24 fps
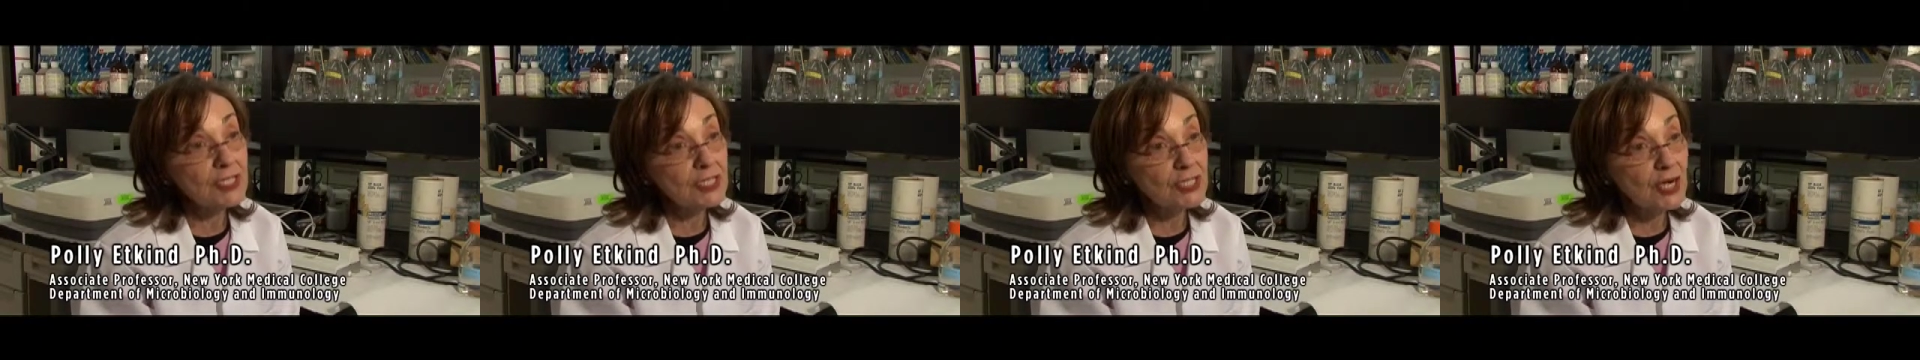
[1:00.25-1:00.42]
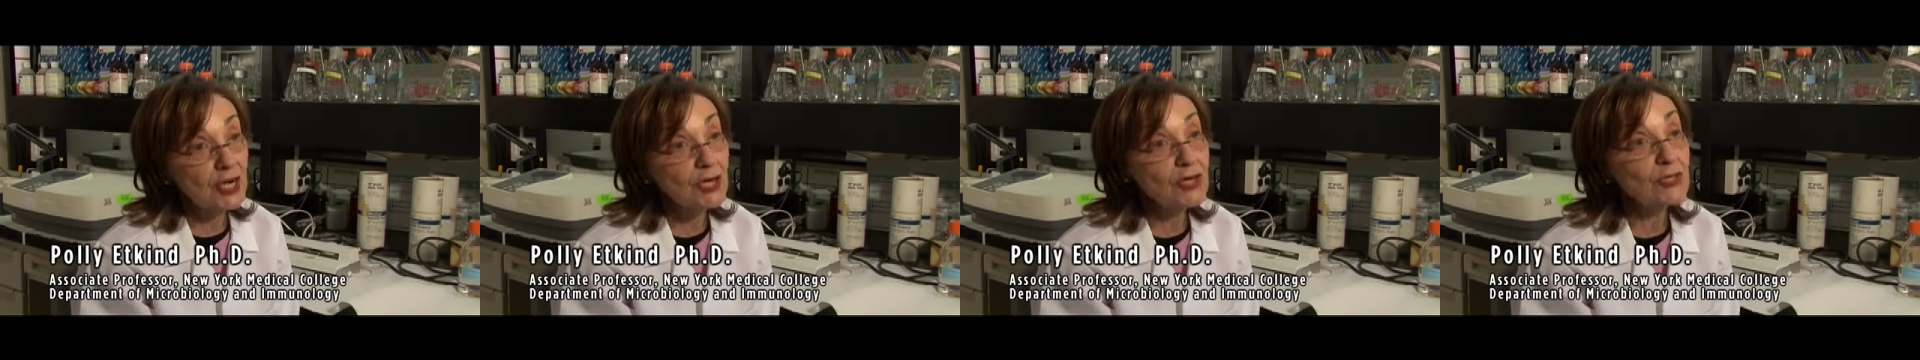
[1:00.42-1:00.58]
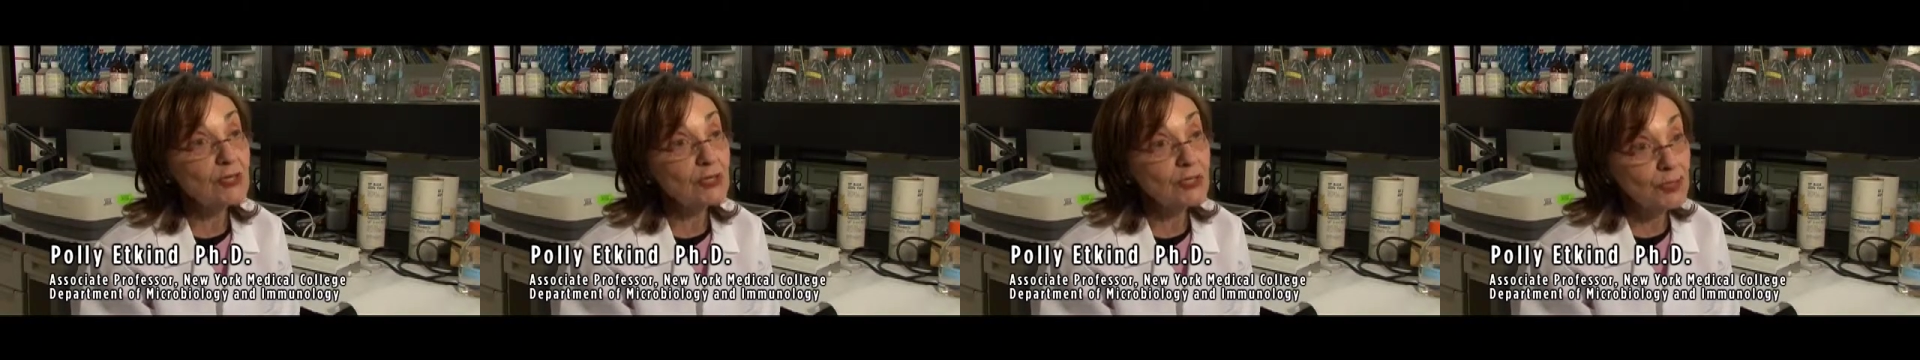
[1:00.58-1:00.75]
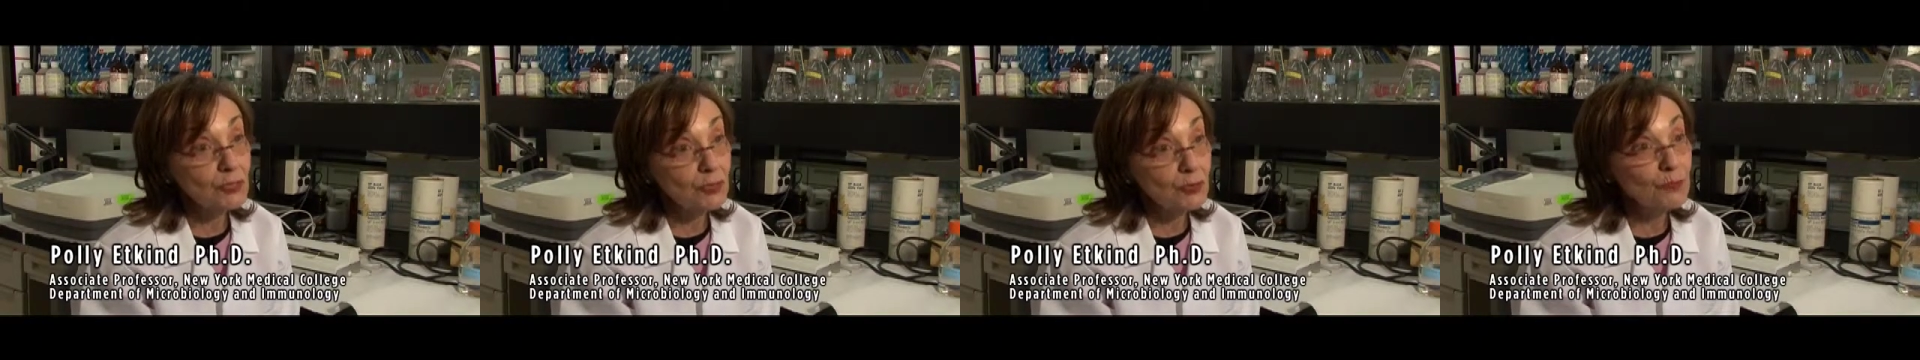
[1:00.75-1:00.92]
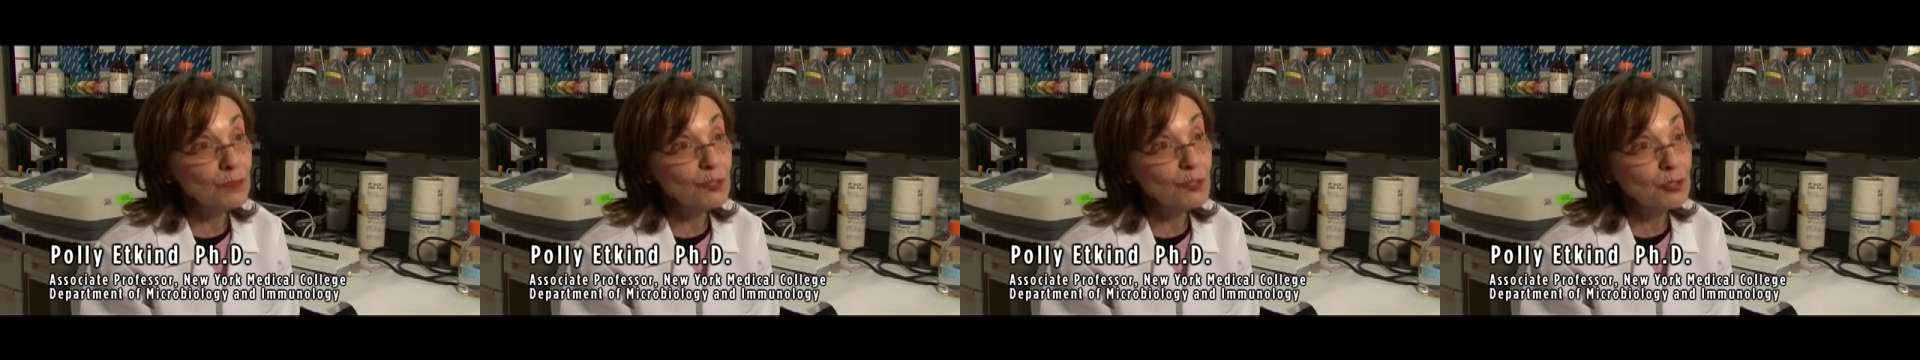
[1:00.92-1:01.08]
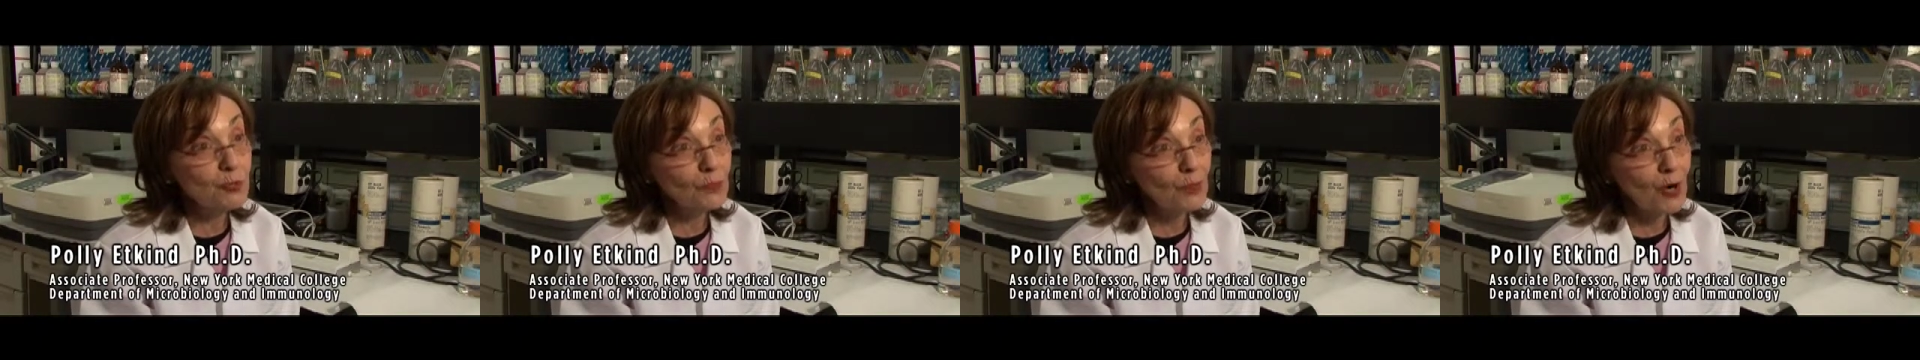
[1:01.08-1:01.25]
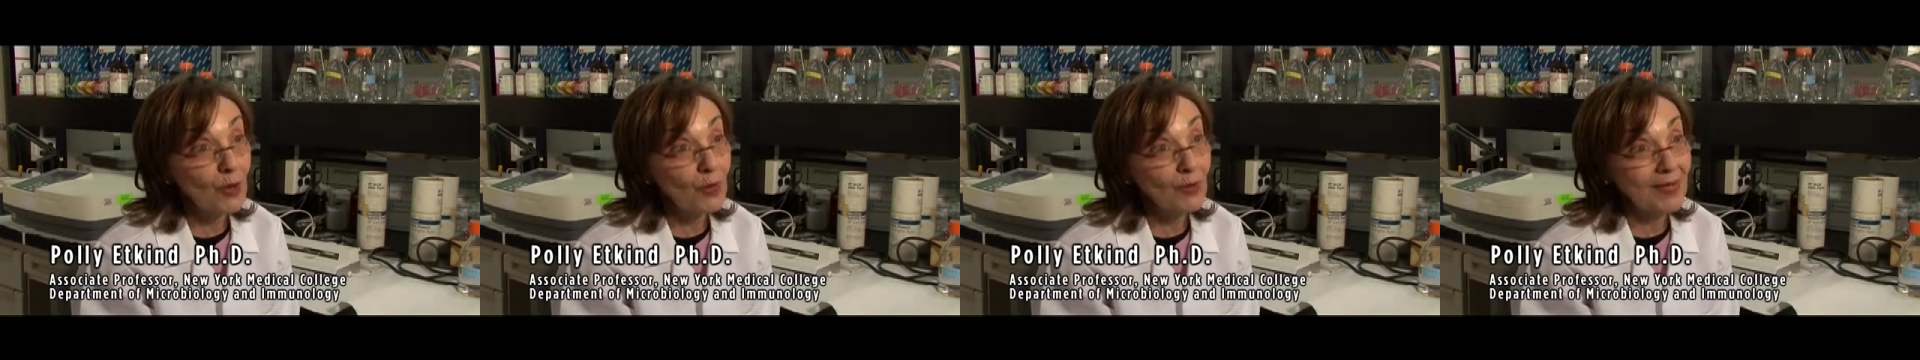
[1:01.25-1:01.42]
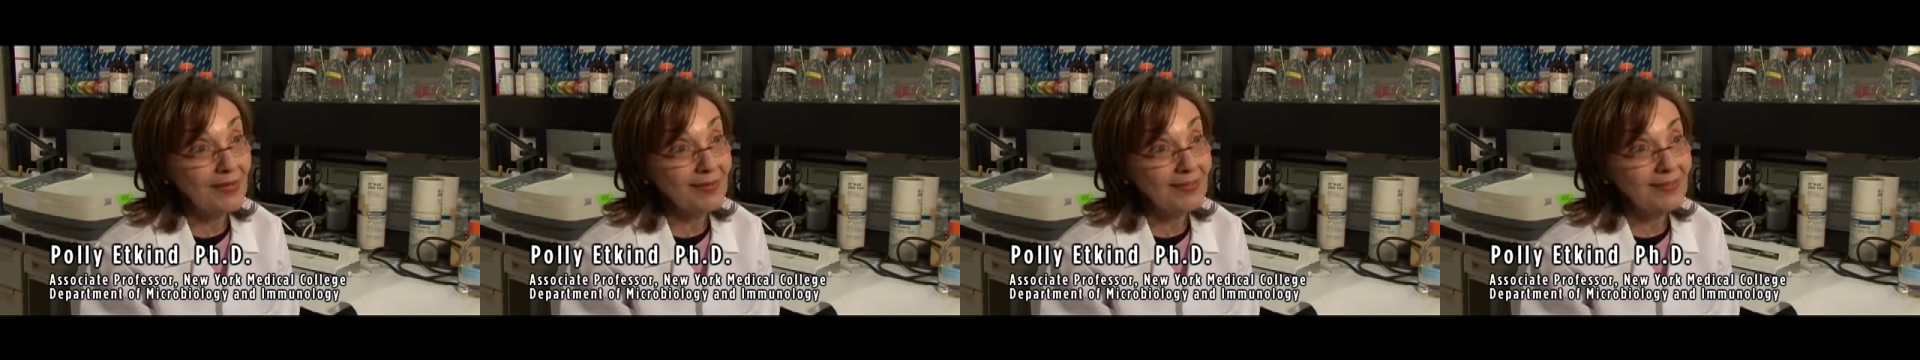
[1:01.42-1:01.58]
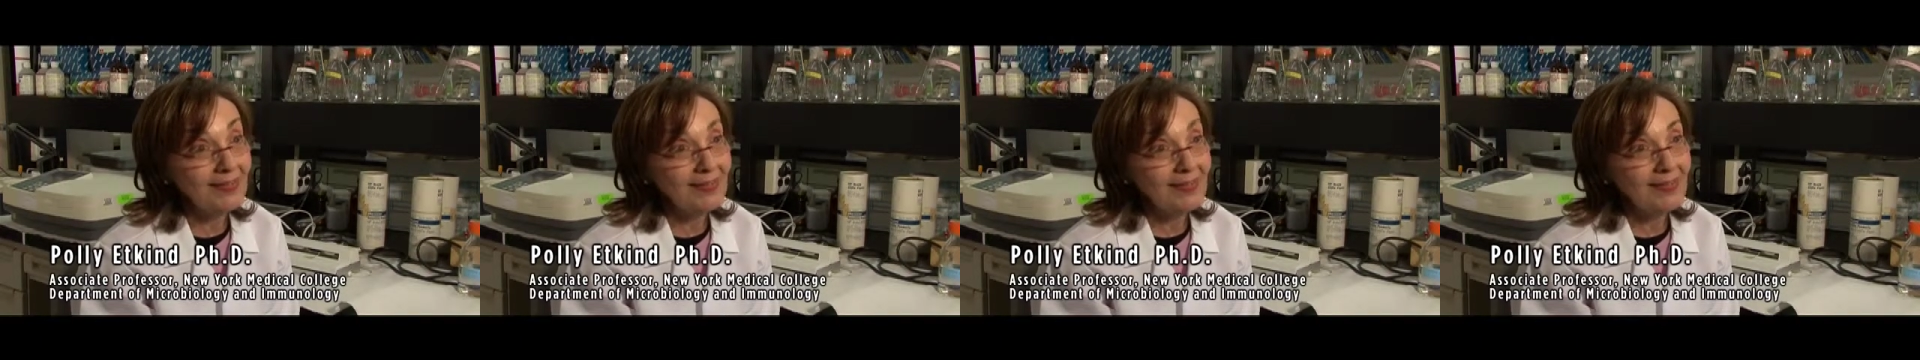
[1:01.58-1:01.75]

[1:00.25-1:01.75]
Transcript: start tumors growing.